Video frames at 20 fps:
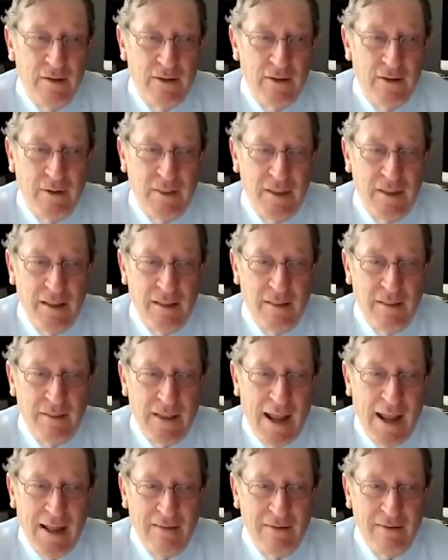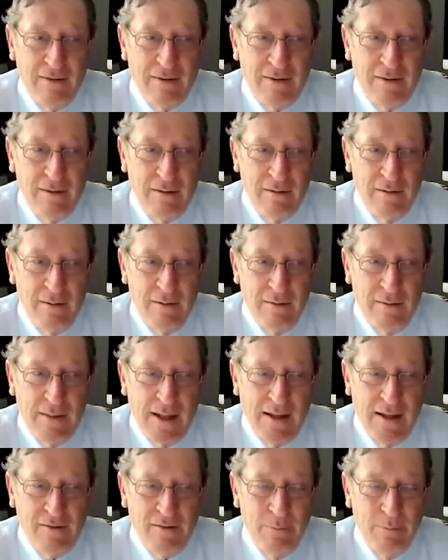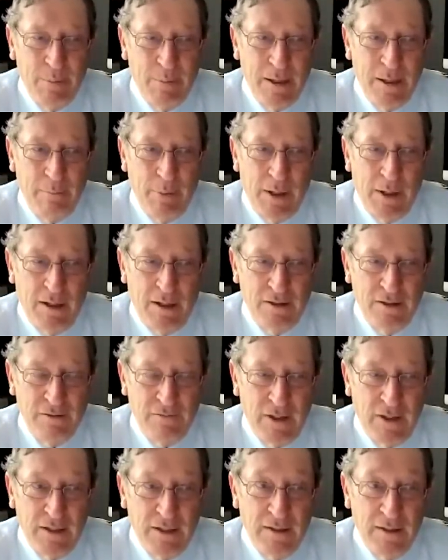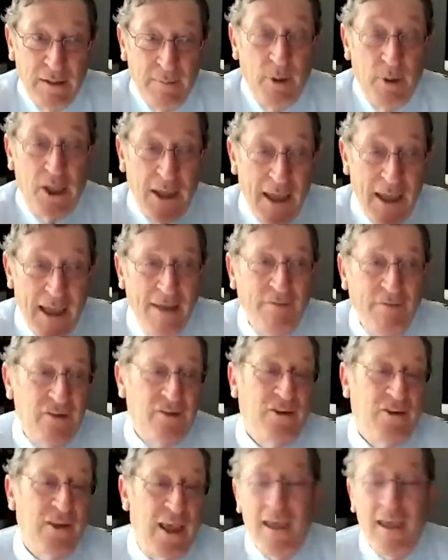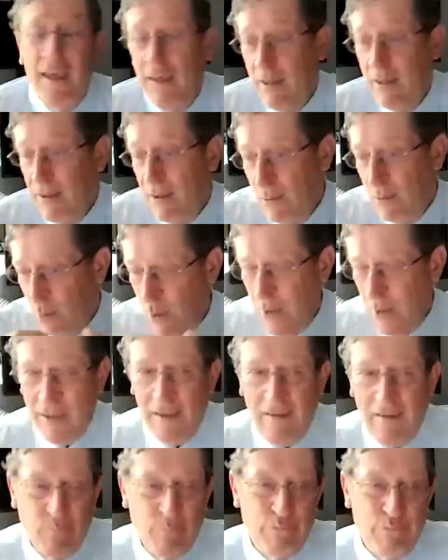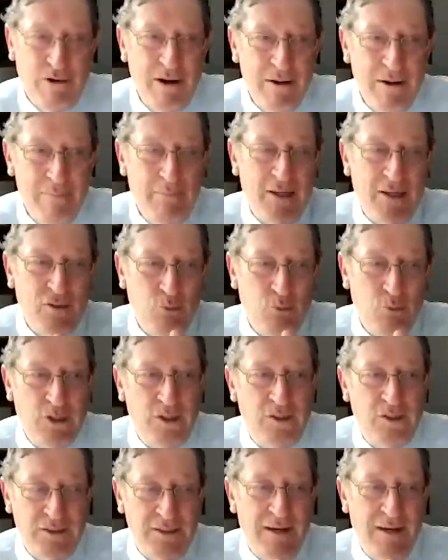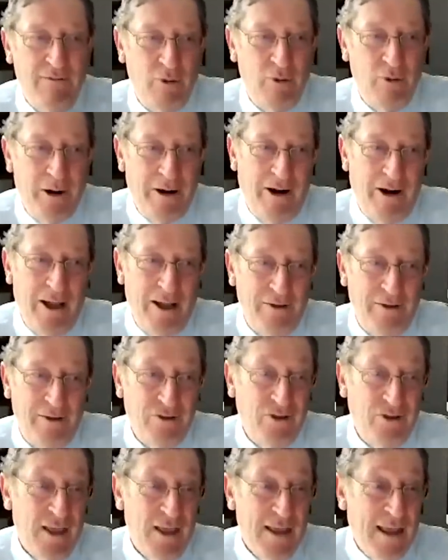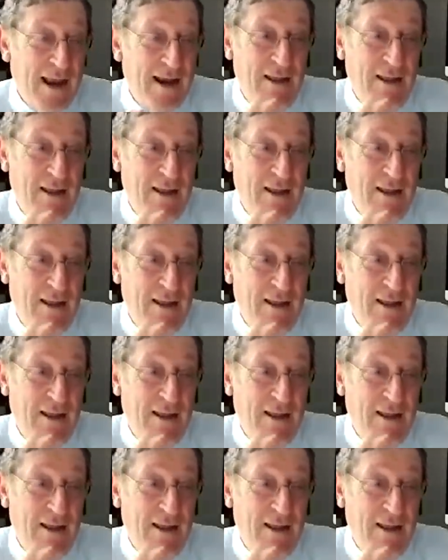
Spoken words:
So I think that's a big part of it. But you have to say, why is Britain much worse than everywhere else?